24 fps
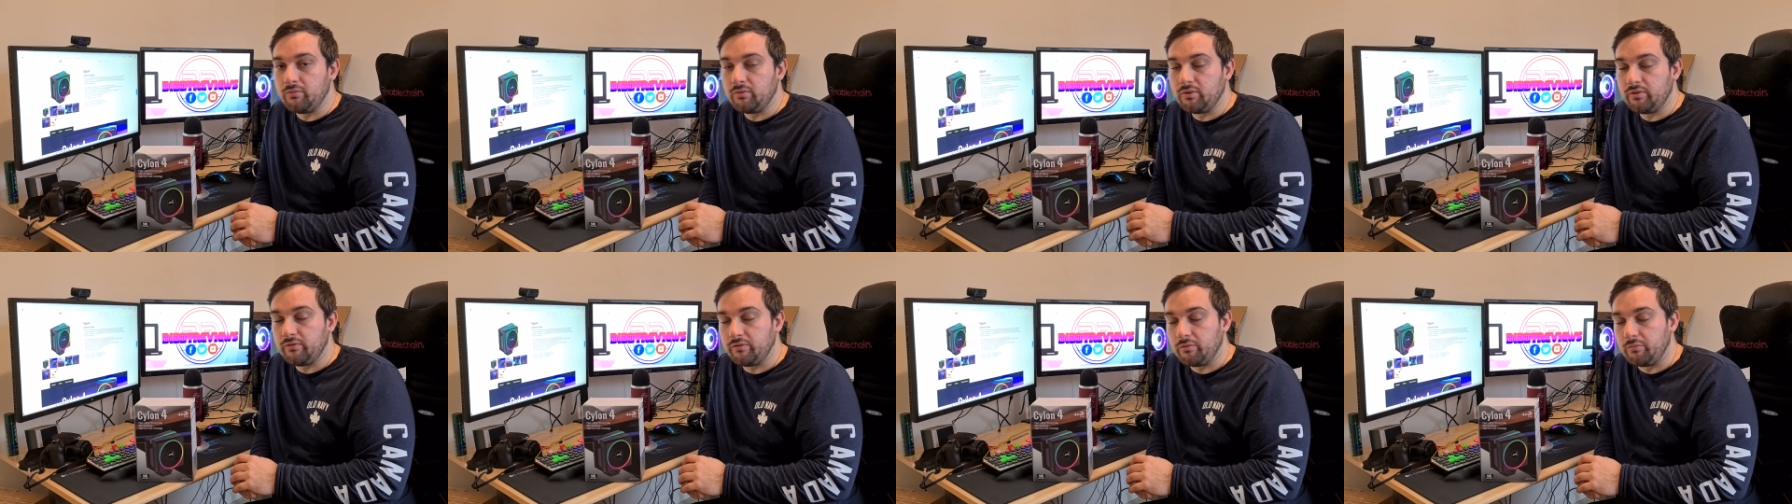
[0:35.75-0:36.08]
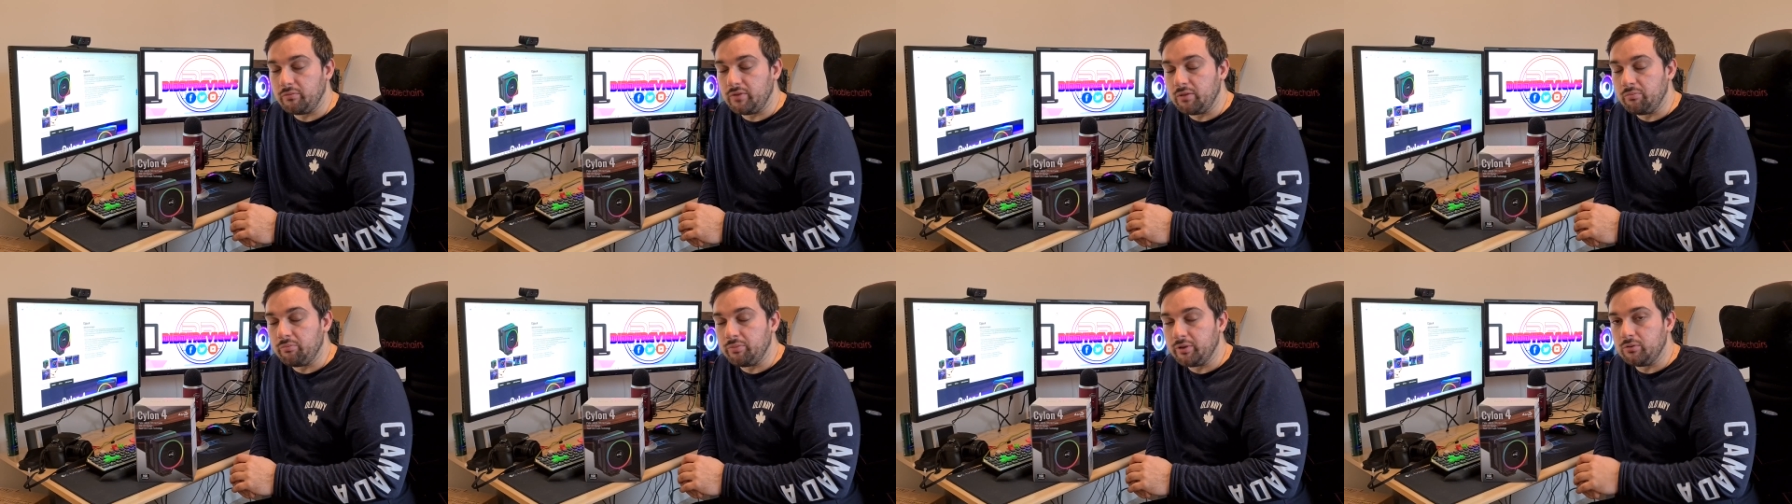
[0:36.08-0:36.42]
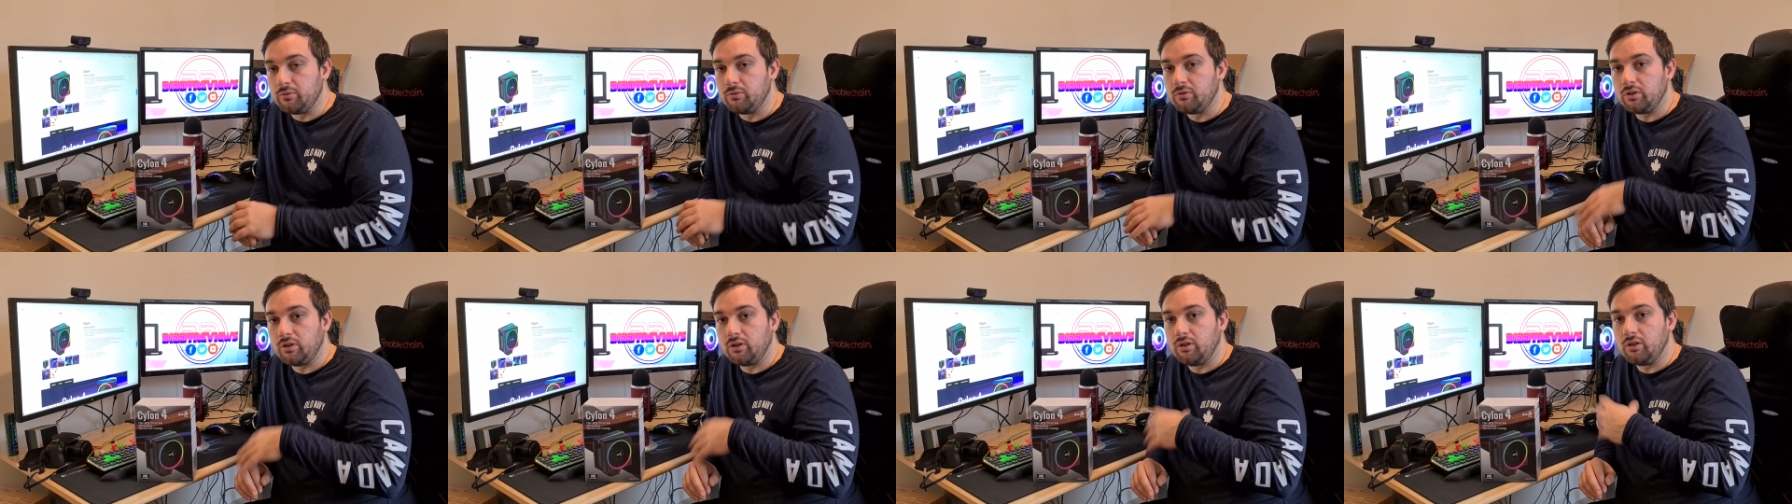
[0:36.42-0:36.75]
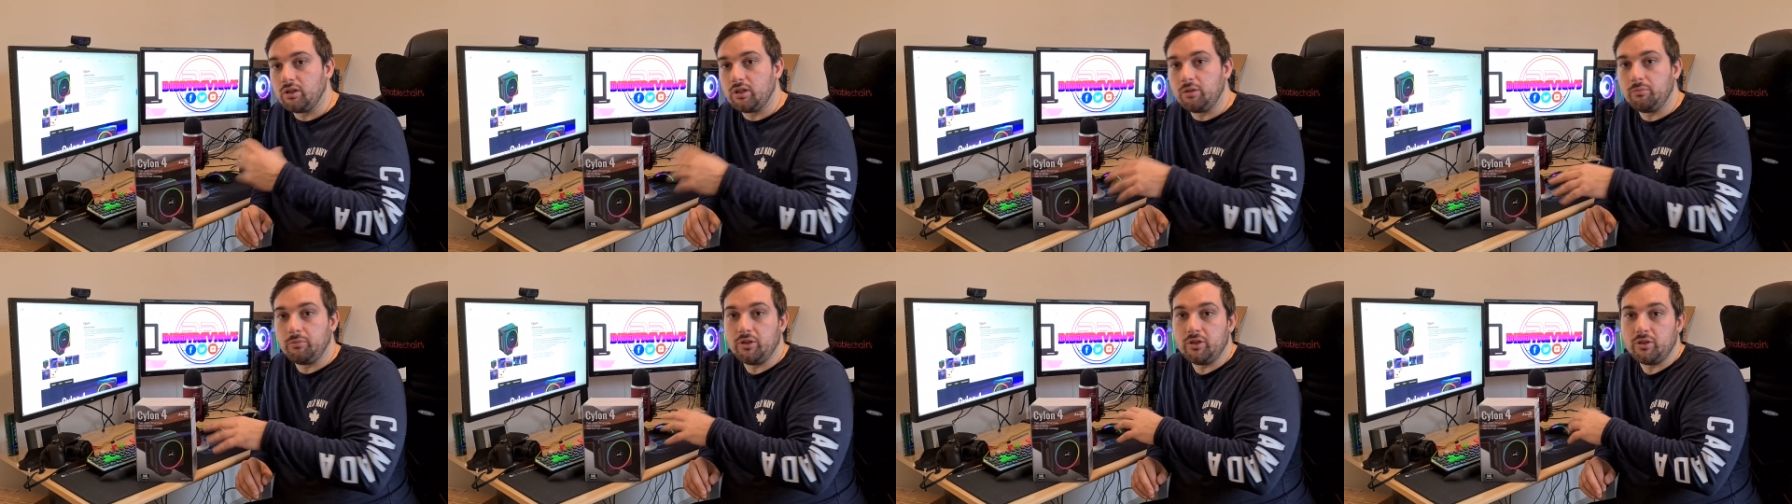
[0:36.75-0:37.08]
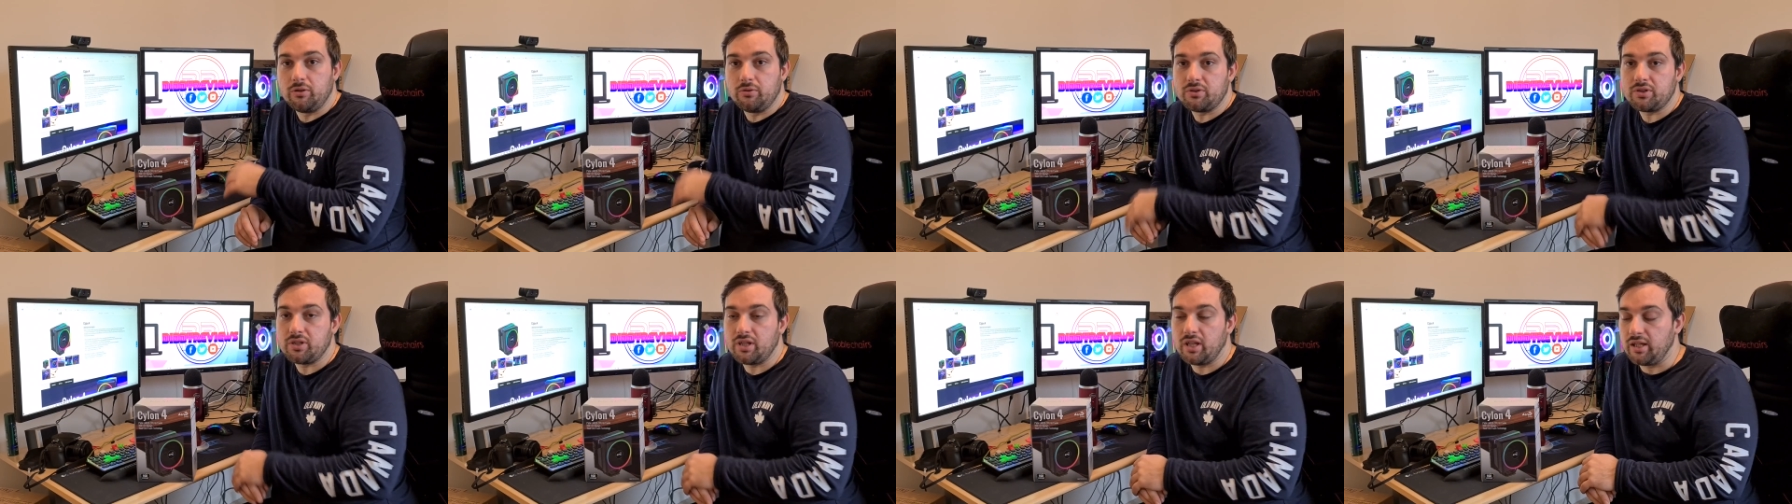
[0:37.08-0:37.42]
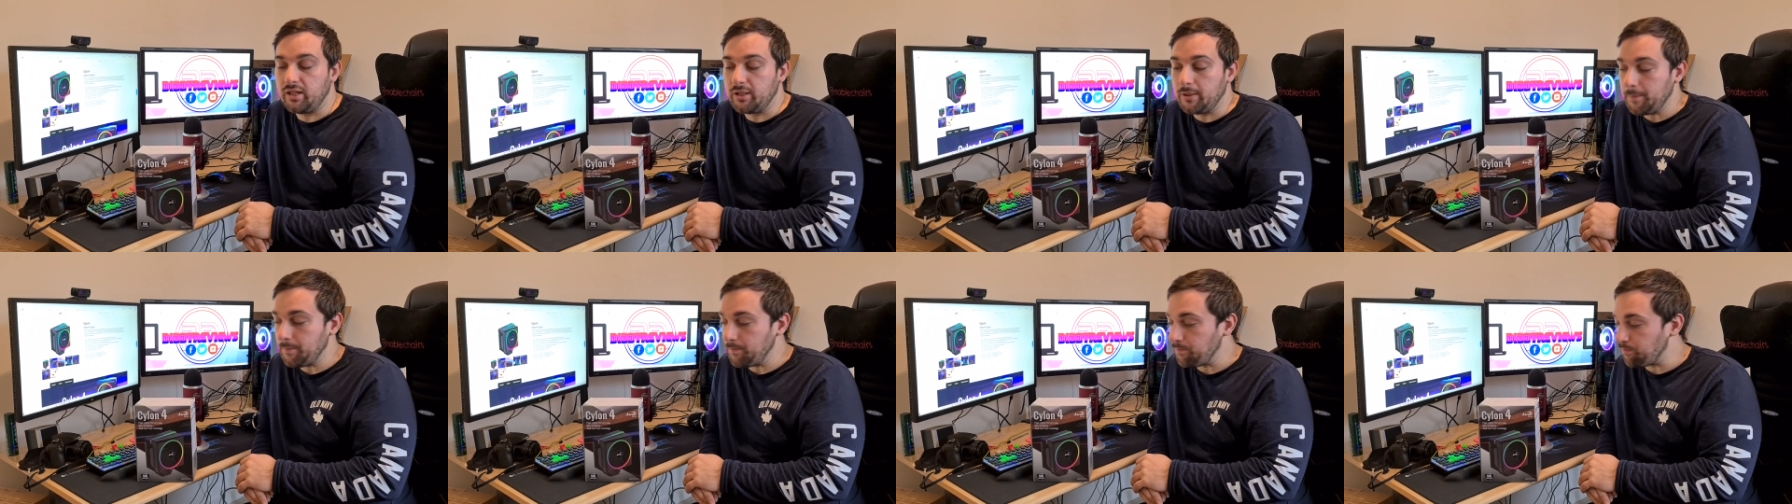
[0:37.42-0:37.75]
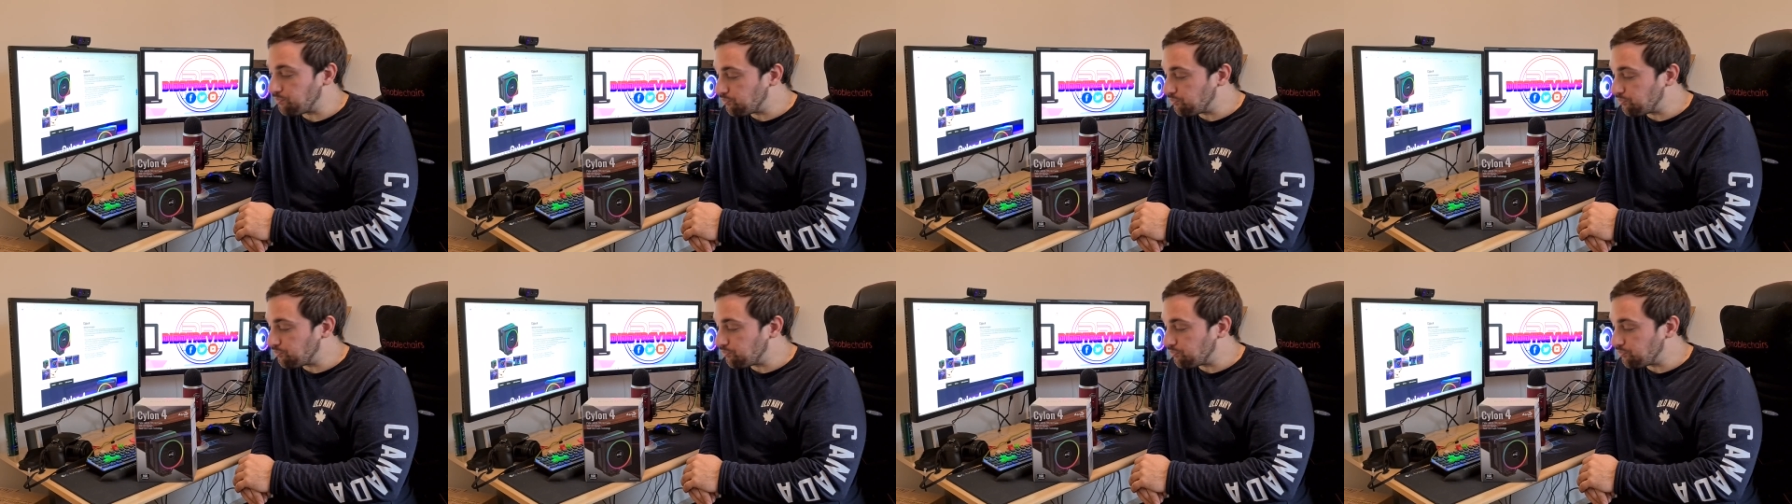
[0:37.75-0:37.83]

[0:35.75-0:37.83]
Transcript: from that build are going to be used here.